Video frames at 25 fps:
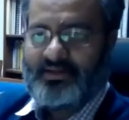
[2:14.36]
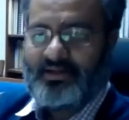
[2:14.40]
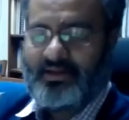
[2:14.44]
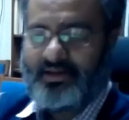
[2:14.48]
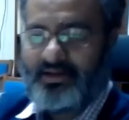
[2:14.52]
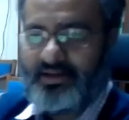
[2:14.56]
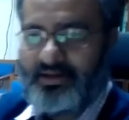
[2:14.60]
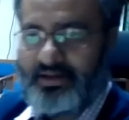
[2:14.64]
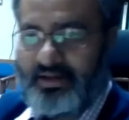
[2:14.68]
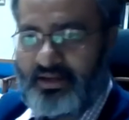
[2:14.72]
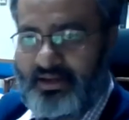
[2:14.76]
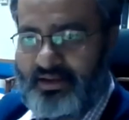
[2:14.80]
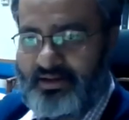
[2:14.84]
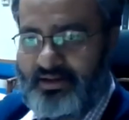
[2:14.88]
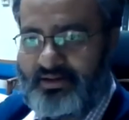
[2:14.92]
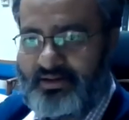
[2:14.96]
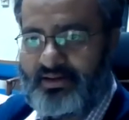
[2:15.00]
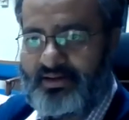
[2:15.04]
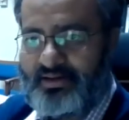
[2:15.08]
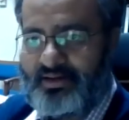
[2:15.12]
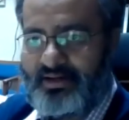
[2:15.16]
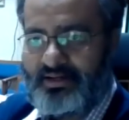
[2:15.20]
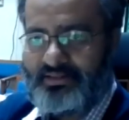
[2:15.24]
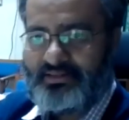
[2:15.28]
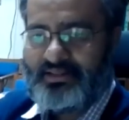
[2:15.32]
And
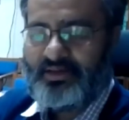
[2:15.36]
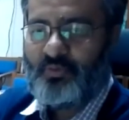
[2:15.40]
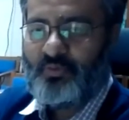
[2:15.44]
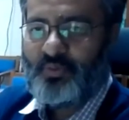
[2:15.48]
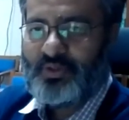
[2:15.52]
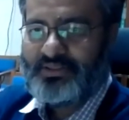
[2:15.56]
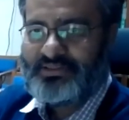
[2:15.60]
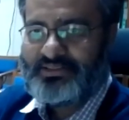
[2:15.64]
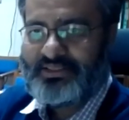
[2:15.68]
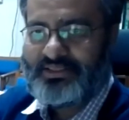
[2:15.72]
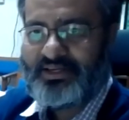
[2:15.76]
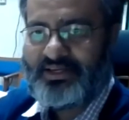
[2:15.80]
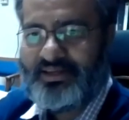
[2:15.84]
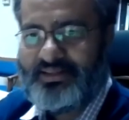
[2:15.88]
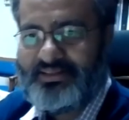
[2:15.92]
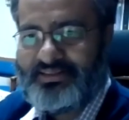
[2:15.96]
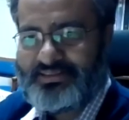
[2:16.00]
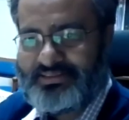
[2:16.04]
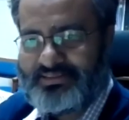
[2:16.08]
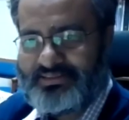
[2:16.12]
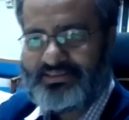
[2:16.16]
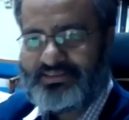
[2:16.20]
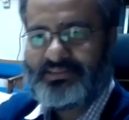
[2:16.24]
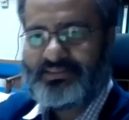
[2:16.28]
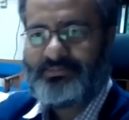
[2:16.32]
I think once again,
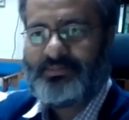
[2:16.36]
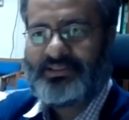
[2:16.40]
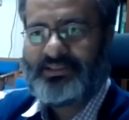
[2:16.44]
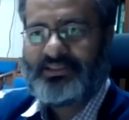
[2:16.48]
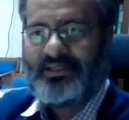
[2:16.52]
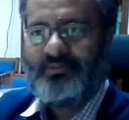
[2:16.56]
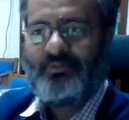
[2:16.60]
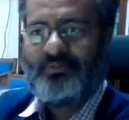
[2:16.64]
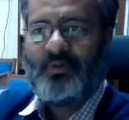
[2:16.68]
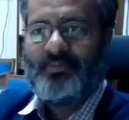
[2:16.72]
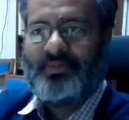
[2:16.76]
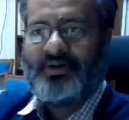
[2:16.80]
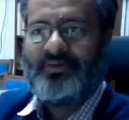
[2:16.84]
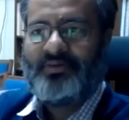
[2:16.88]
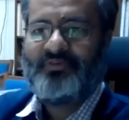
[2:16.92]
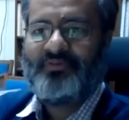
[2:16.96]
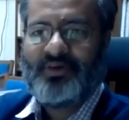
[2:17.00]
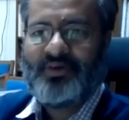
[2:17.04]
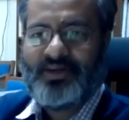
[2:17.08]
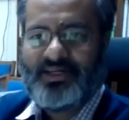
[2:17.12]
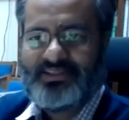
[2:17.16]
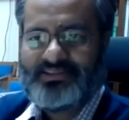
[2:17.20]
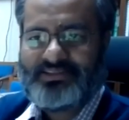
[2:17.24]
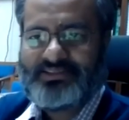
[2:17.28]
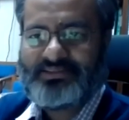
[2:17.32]
this is a special moment
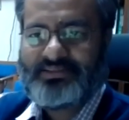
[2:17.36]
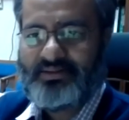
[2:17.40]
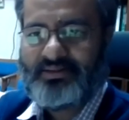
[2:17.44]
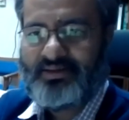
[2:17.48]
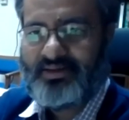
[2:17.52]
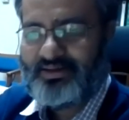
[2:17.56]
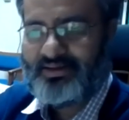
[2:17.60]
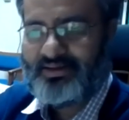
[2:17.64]
for us.